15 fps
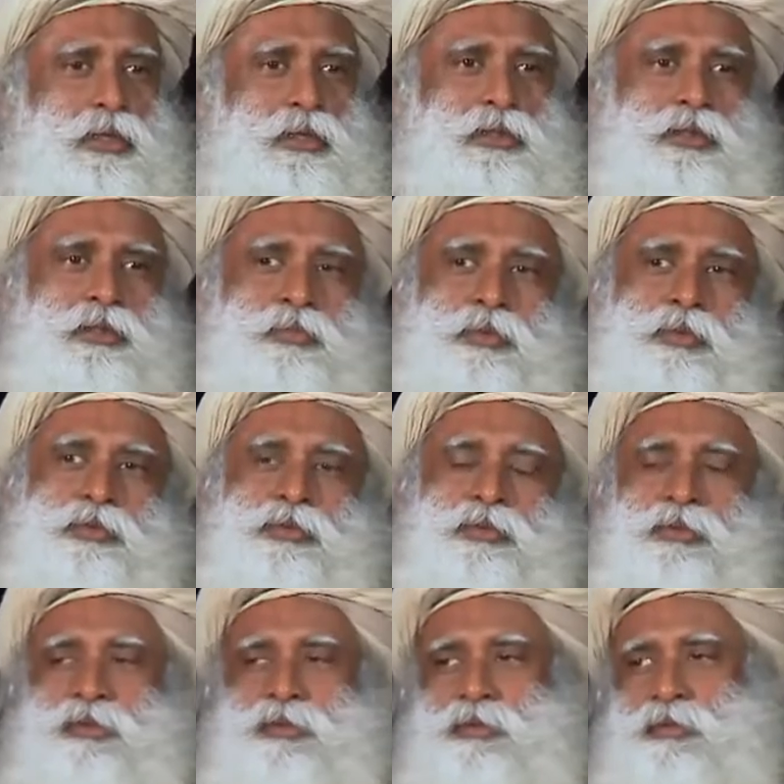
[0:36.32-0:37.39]

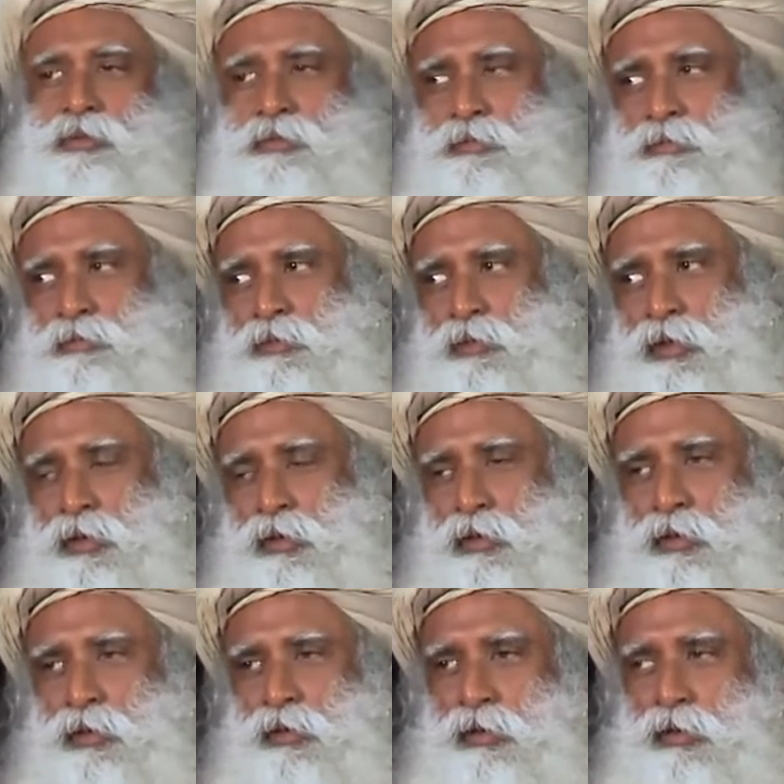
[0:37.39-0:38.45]
Suppose
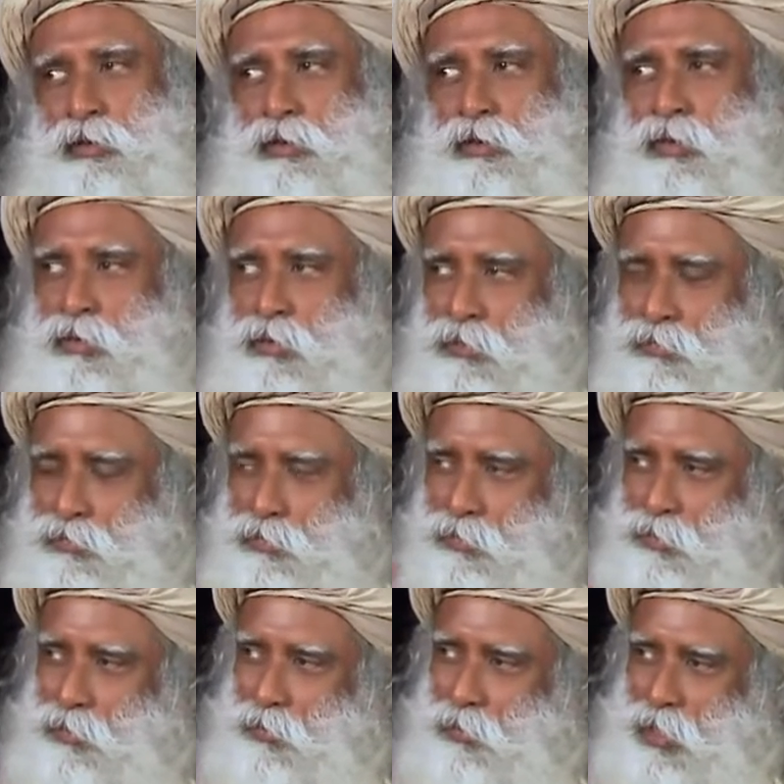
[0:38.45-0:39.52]
all of you
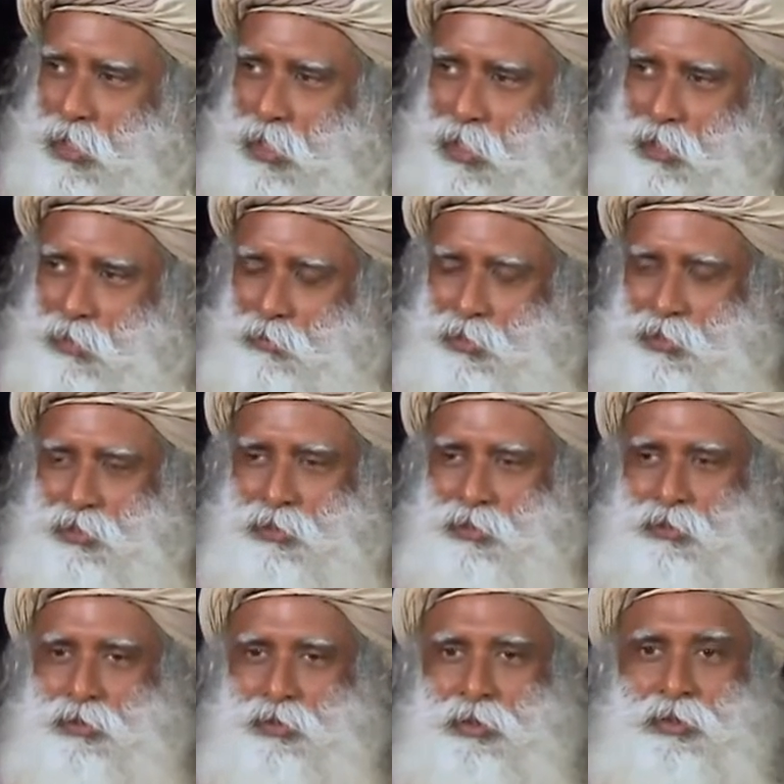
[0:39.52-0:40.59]
know one language,
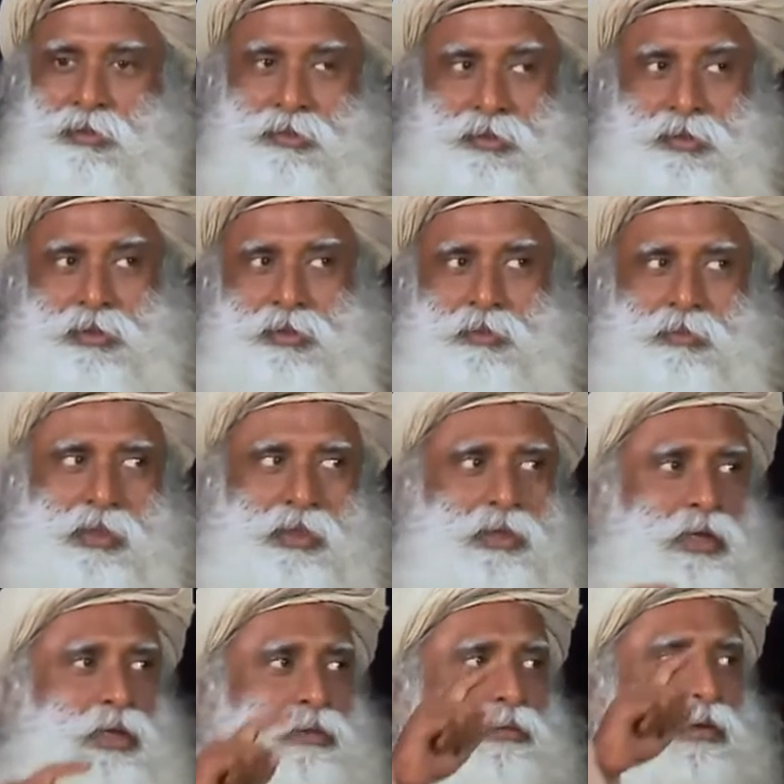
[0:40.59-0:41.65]
just
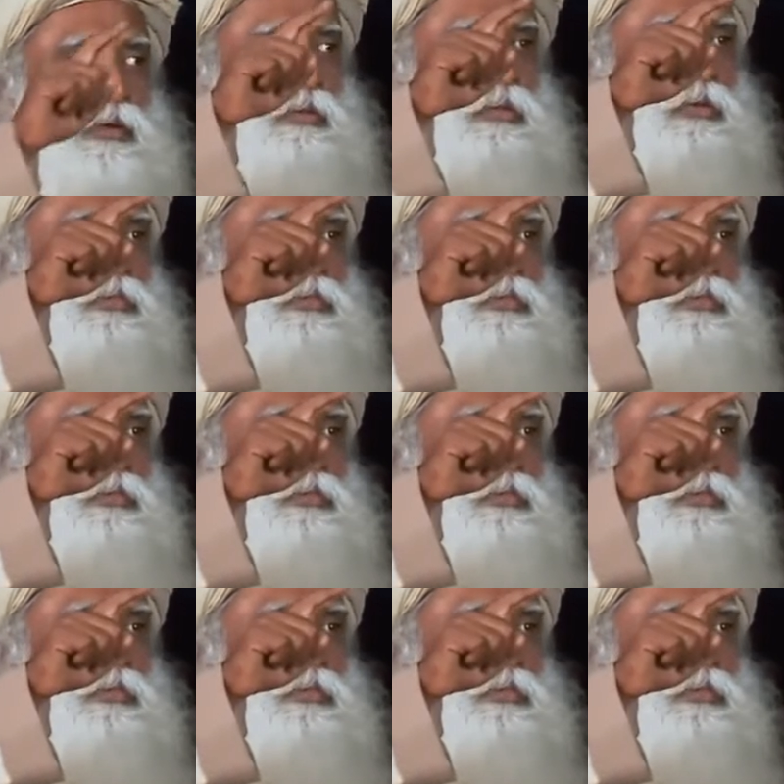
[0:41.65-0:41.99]
me and one more